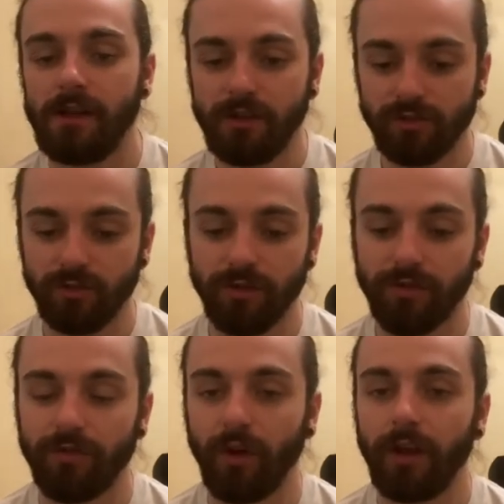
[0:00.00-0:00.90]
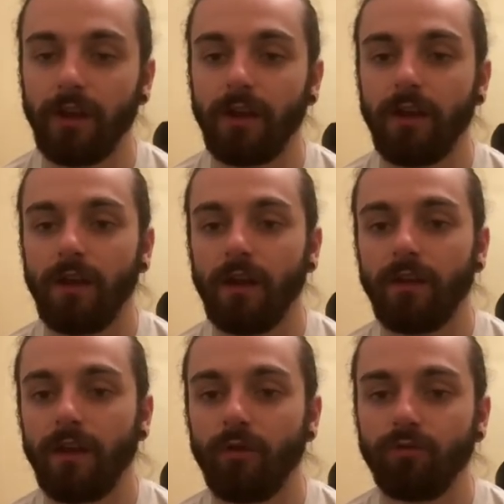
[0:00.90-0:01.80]
So the funny, are
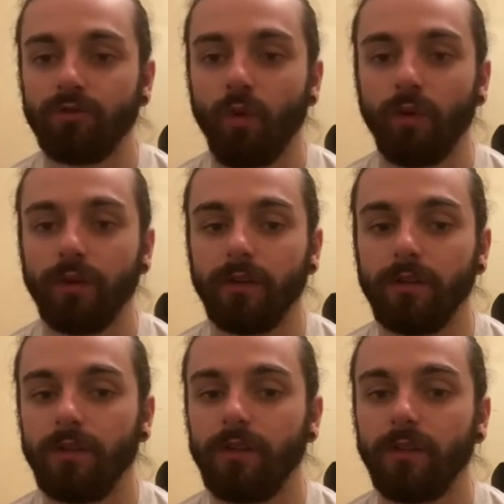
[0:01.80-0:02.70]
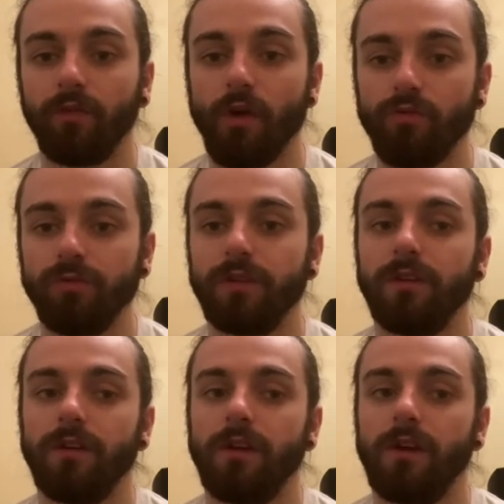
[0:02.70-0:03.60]
they outgoing, are they loud,
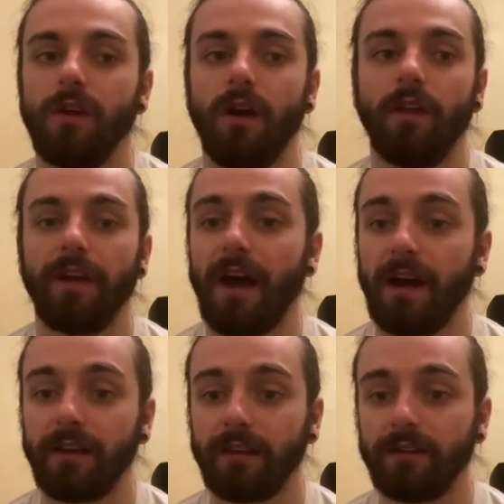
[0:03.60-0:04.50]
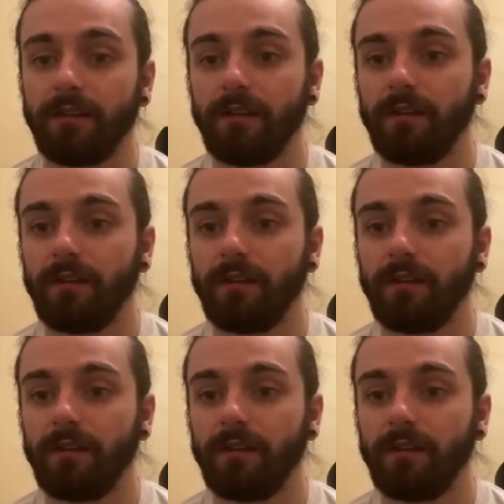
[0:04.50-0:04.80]
are they arrogant?